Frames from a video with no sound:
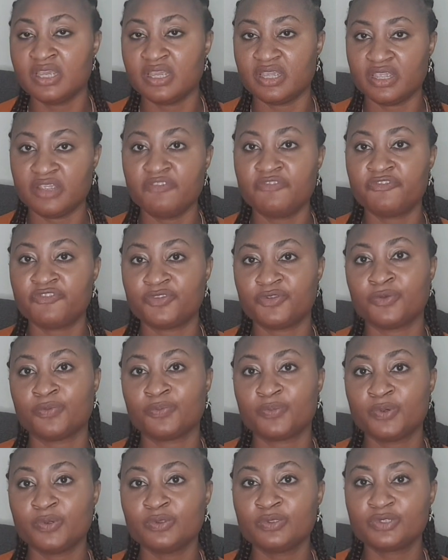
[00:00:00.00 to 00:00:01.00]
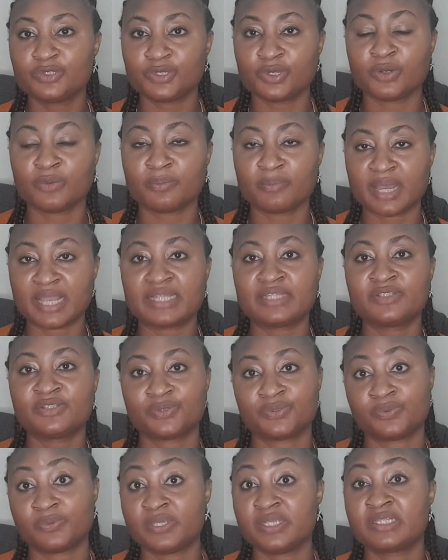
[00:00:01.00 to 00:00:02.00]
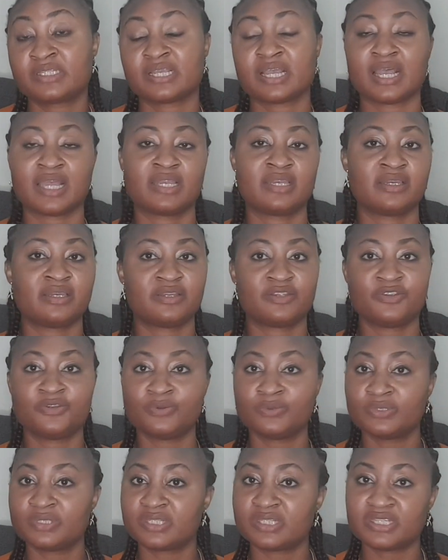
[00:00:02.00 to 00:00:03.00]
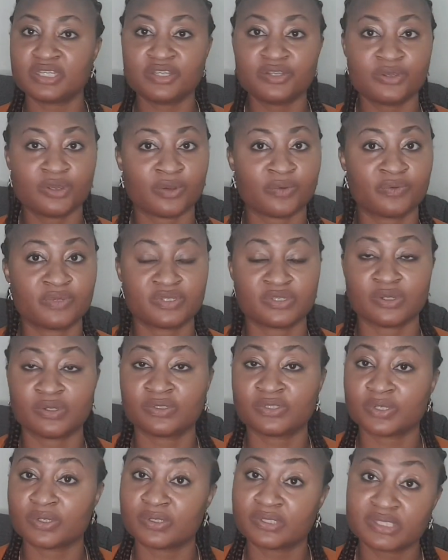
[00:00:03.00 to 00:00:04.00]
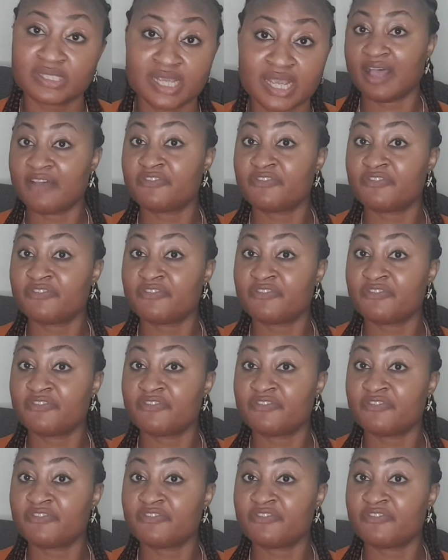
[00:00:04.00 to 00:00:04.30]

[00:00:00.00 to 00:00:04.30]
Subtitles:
if you put your mind to it, and you would see your result on time.